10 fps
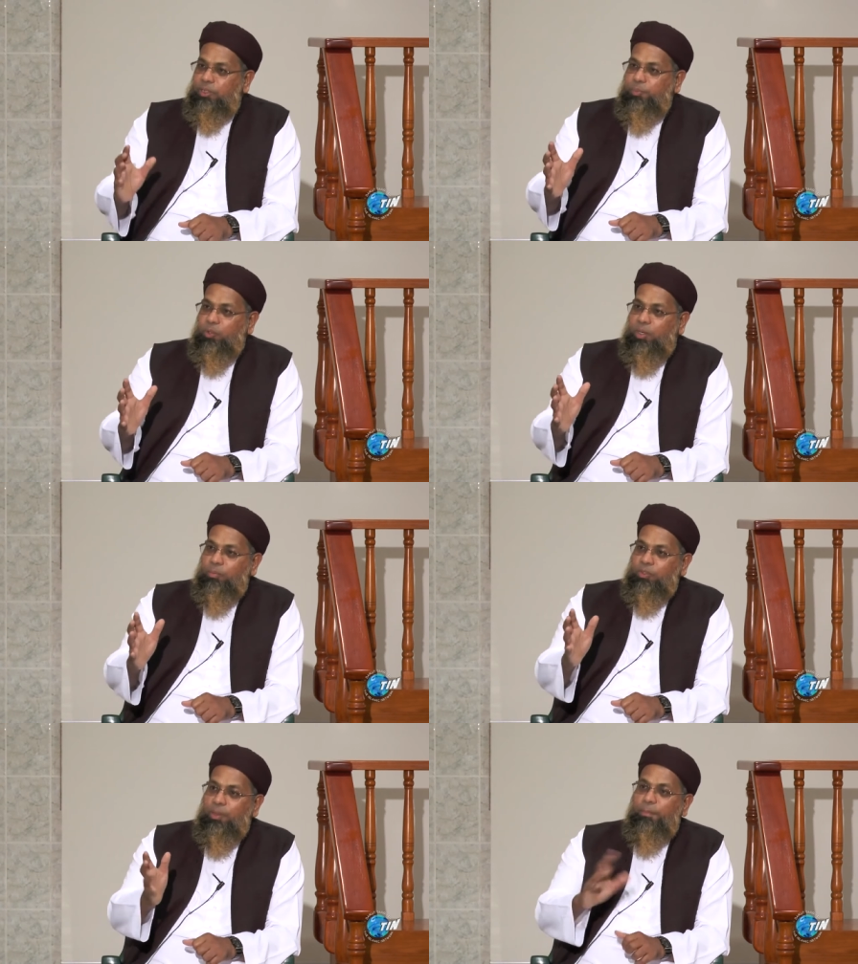spoke
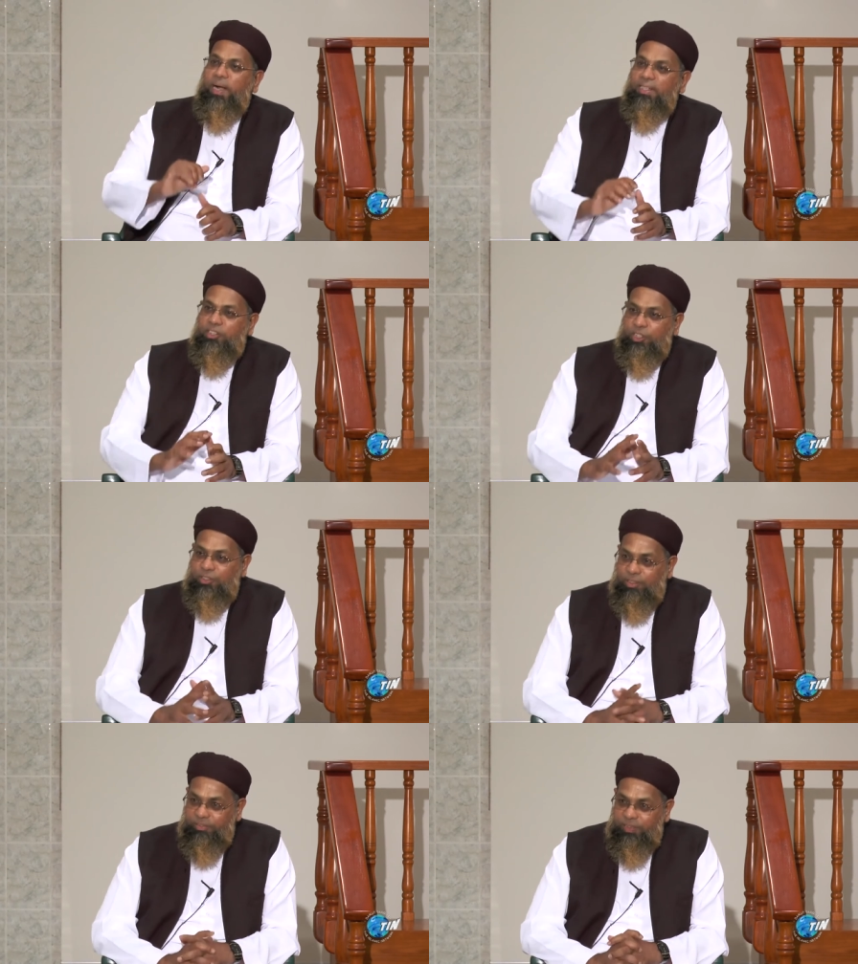about the branches
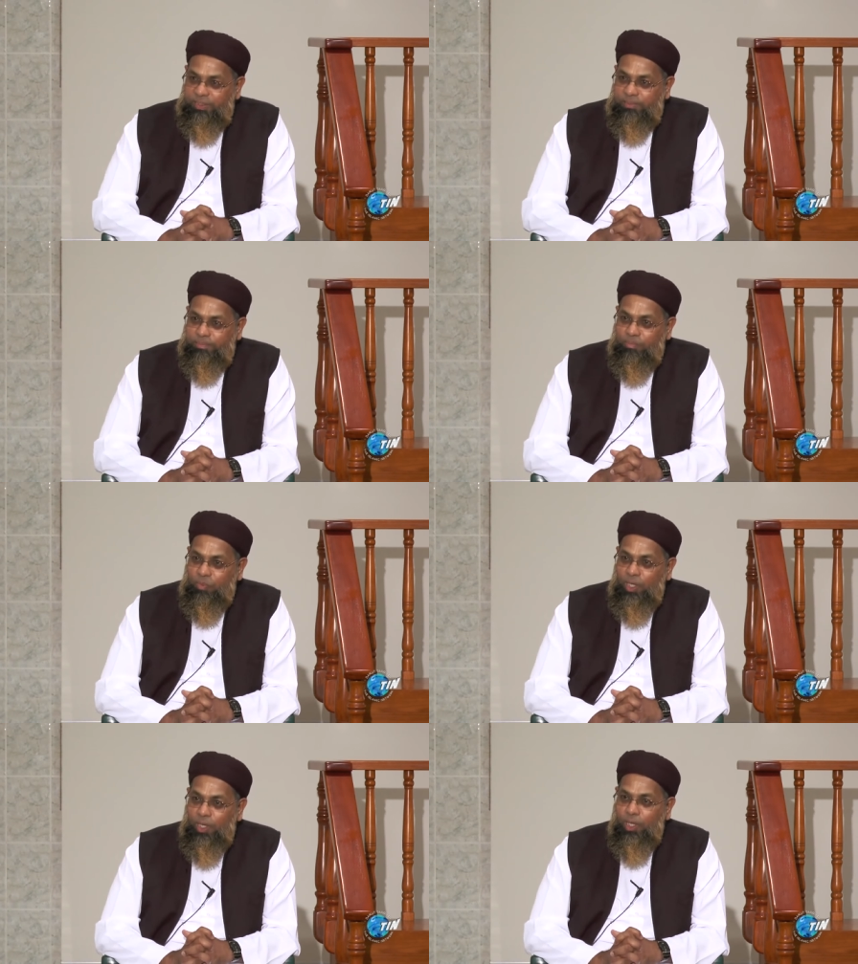of it.
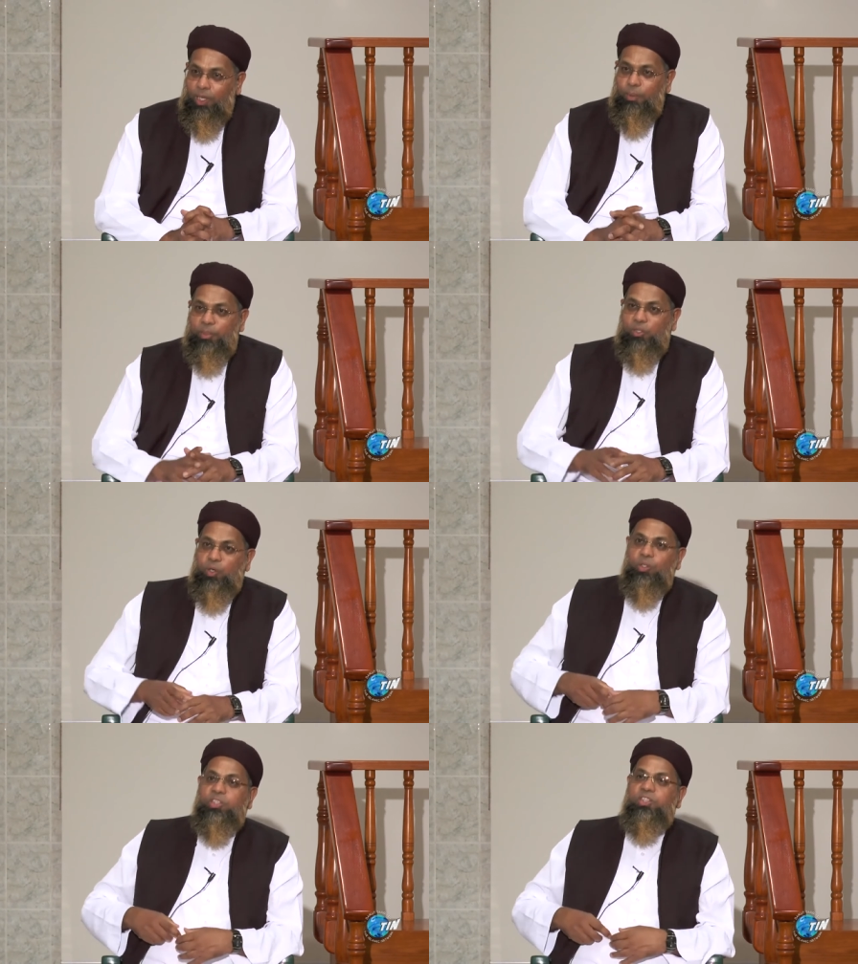But
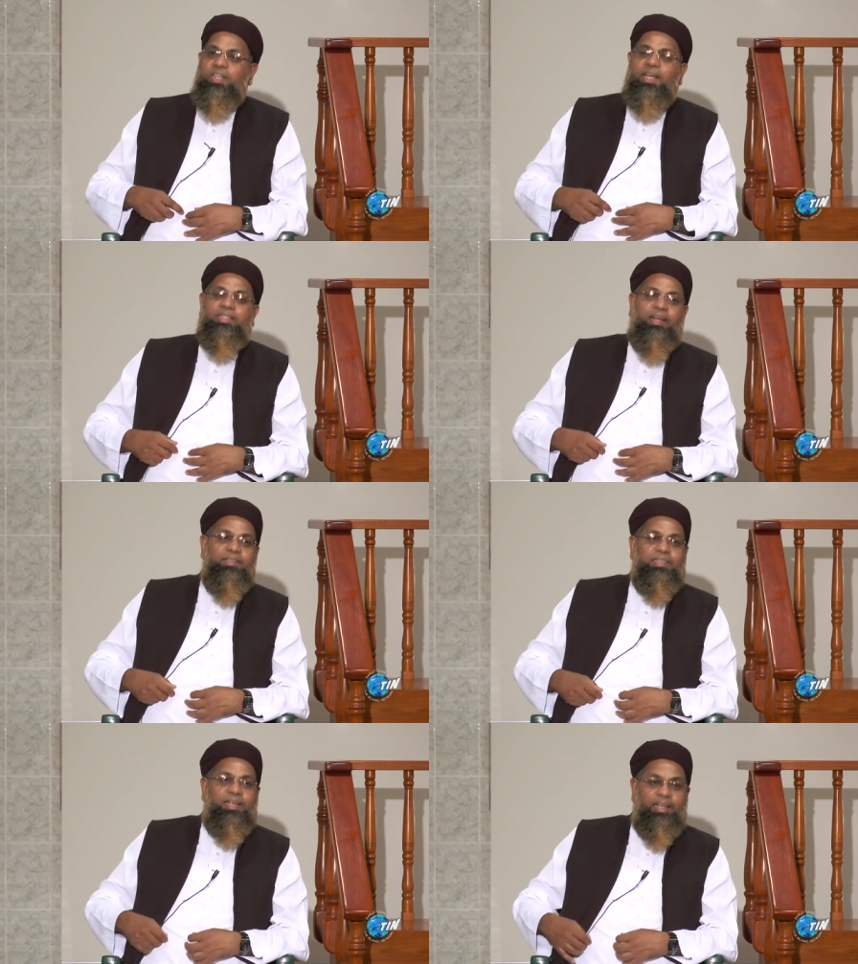close to that, there
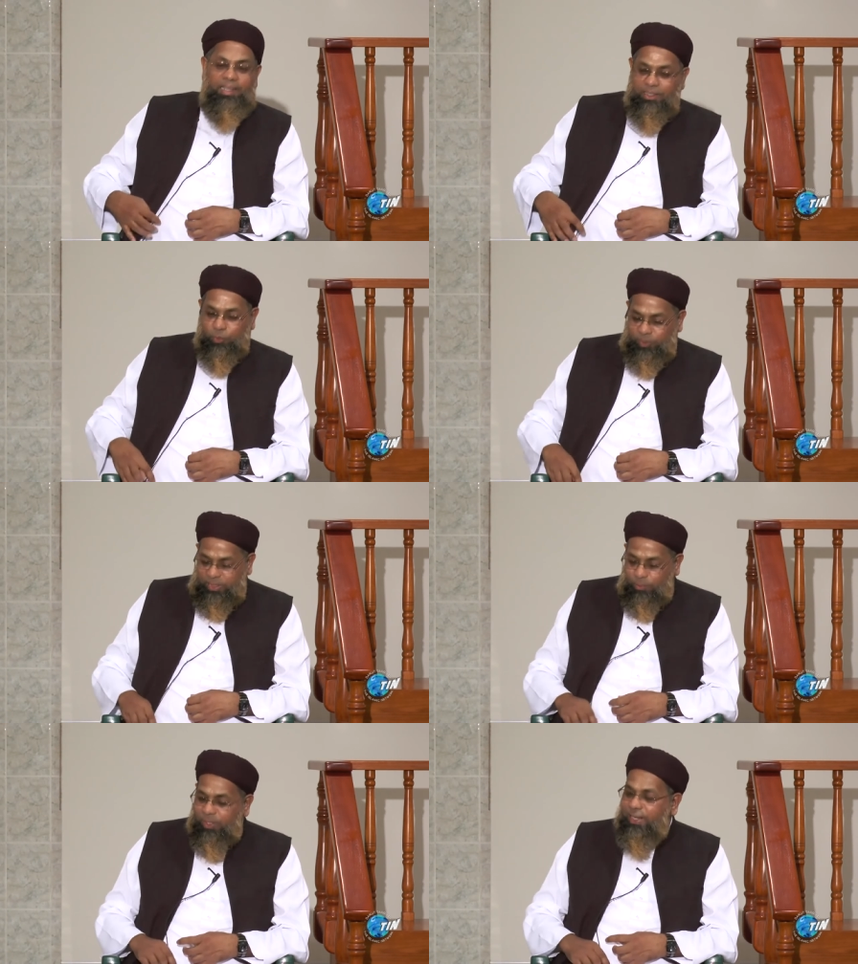is the hadith which
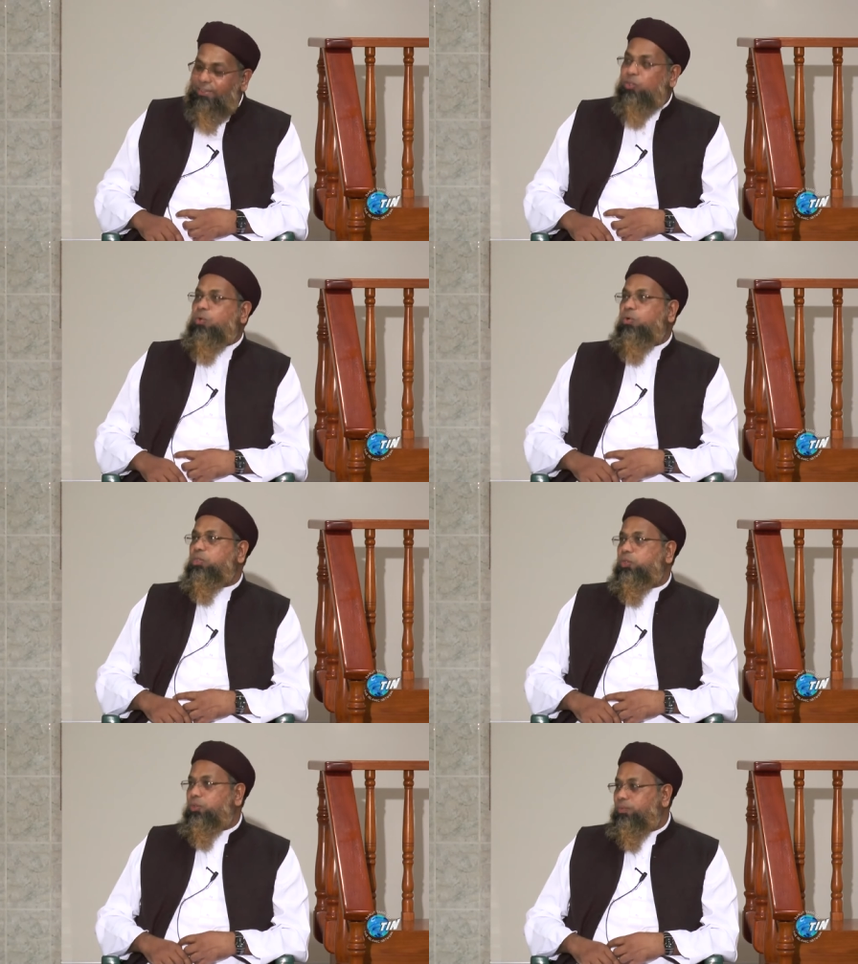I would like to
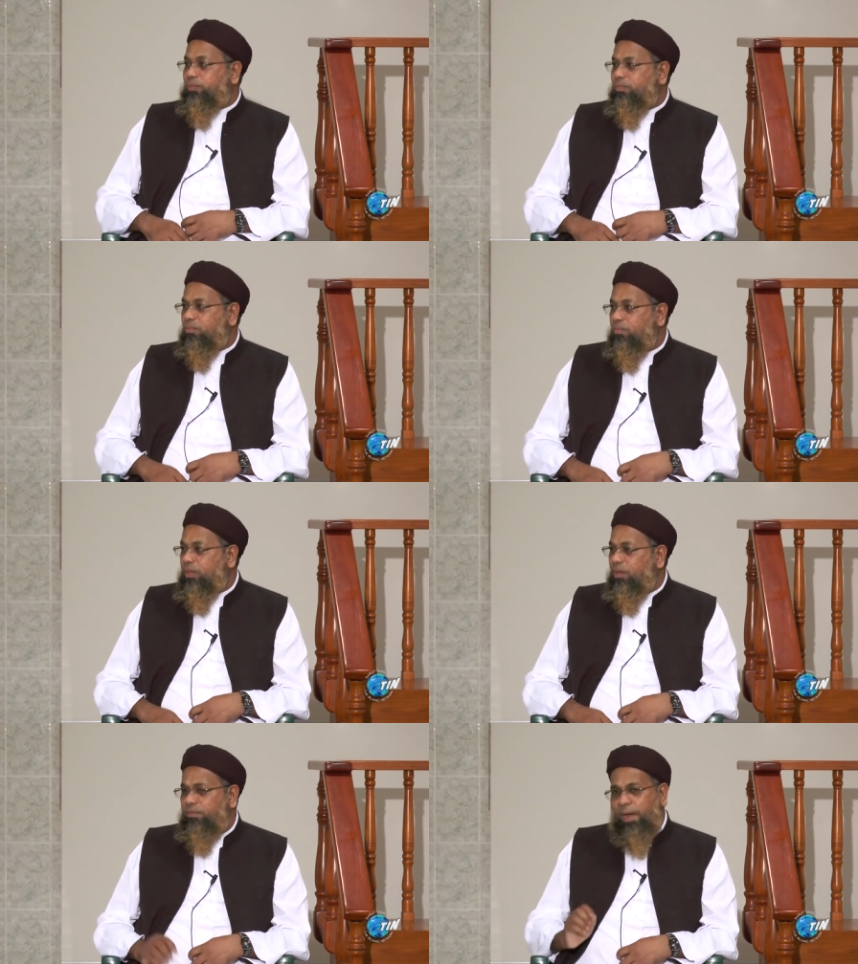quote to you.
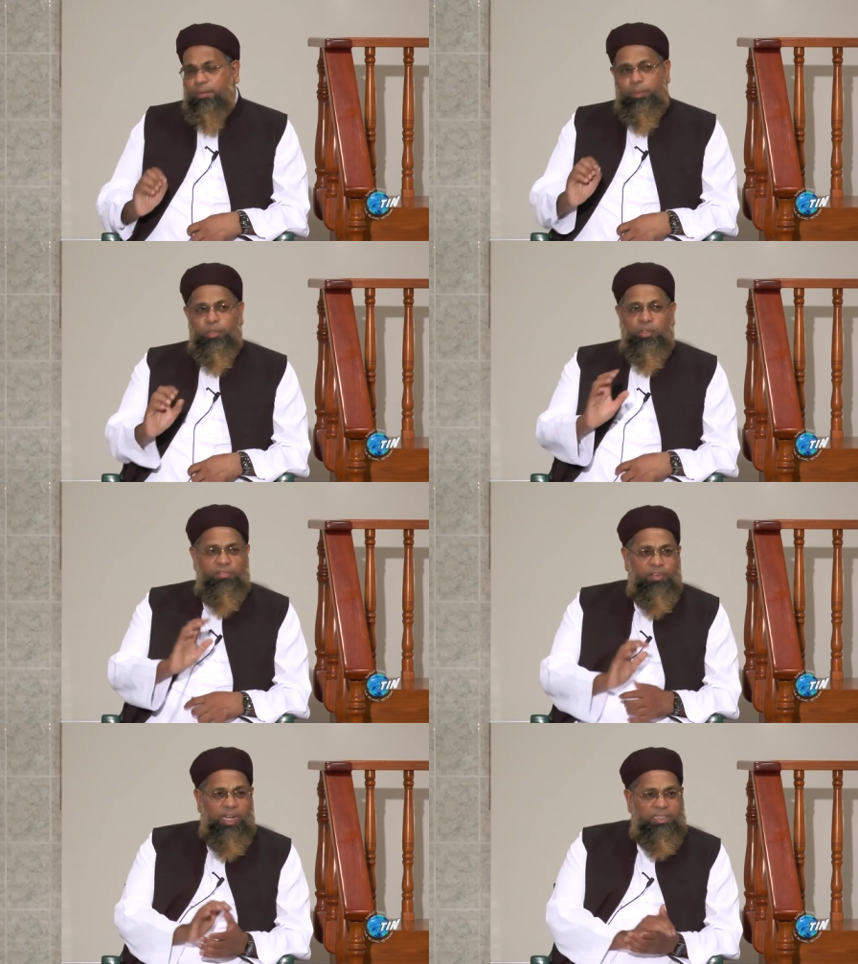Very
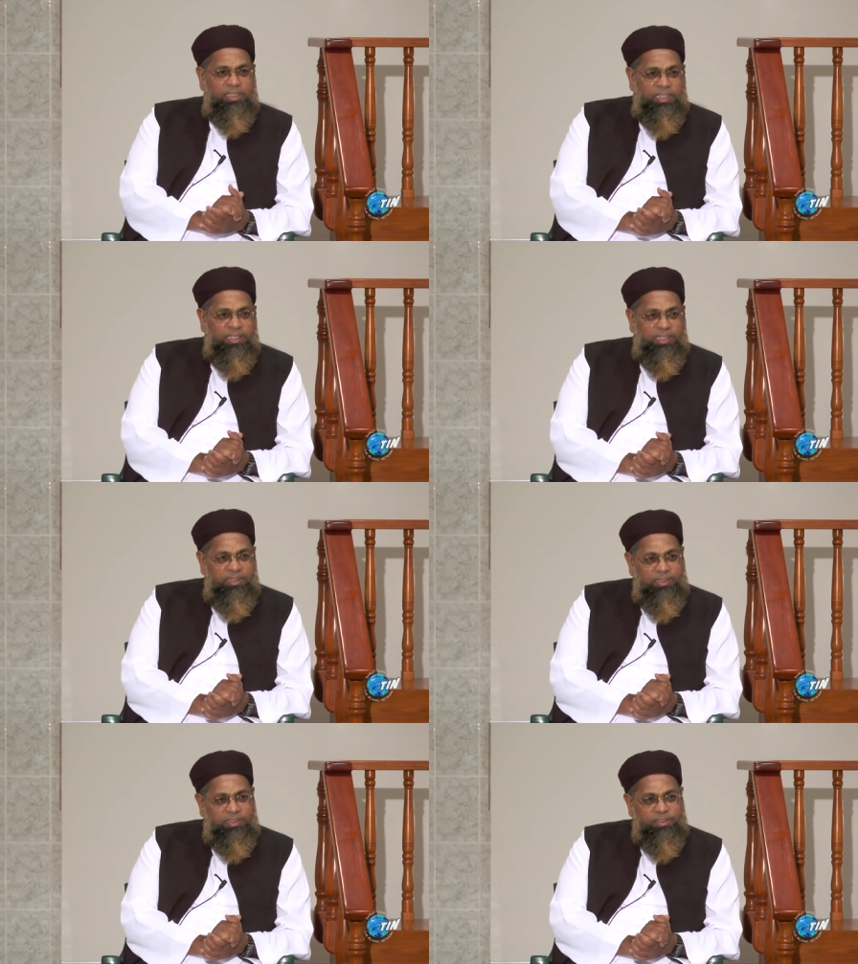beautiful lesson in the
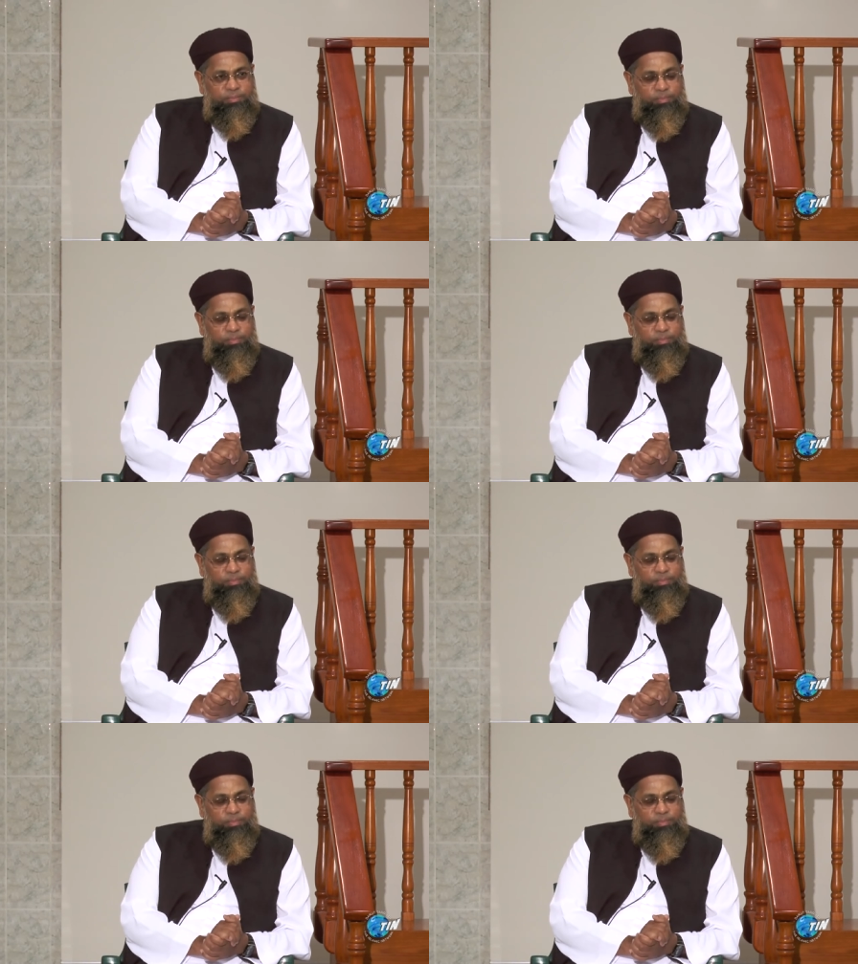hadith.